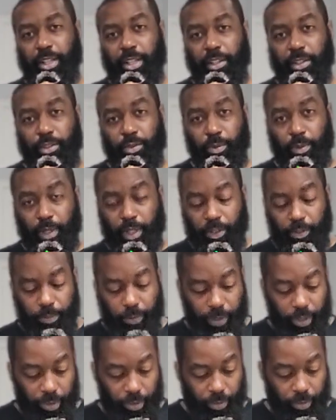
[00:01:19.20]
in
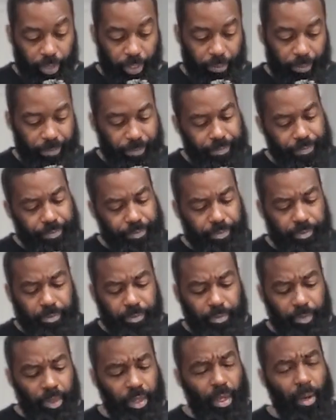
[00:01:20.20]
2023.
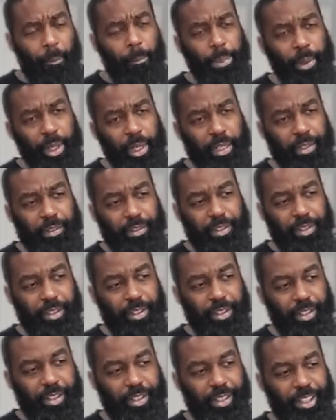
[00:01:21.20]
But
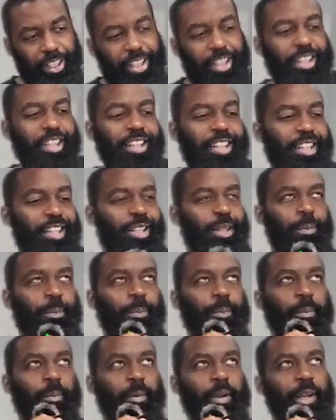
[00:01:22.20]

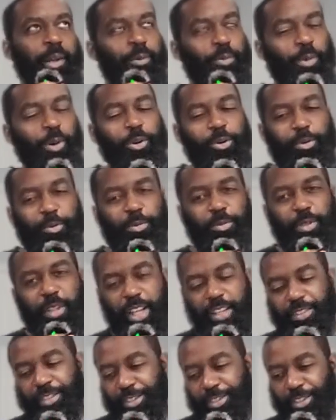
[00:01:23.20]
it won't
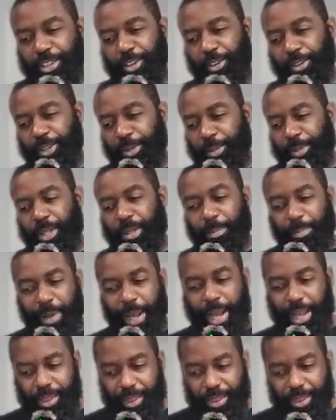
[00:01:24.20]
necessarily be a
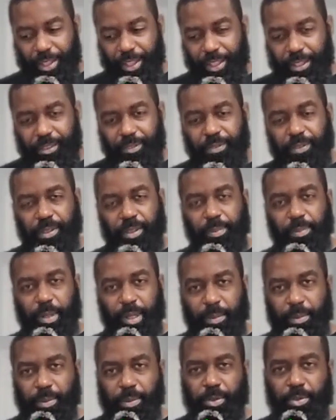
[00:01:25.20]
bad thing for the
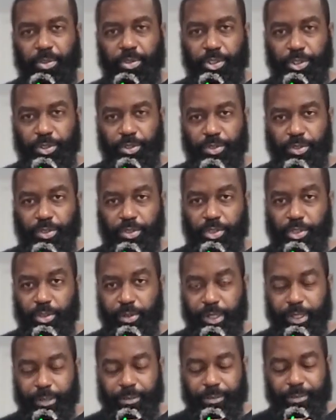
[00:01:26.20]
people who choose to
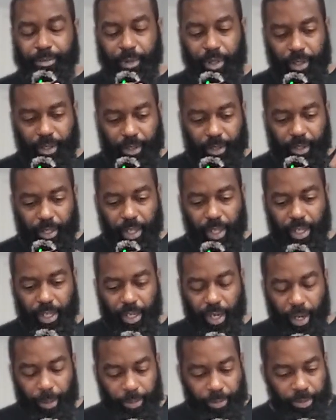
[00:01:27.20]
do it. And
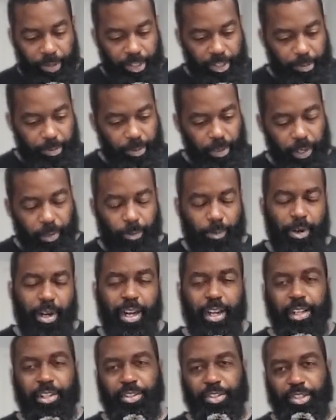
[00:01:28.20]
I'm going to explain
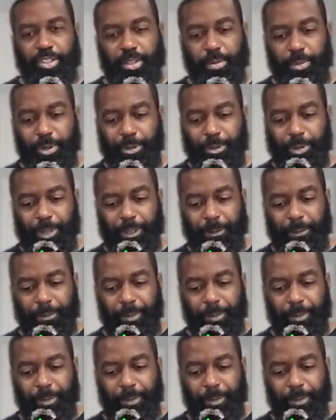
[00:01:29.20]
why in just a moment.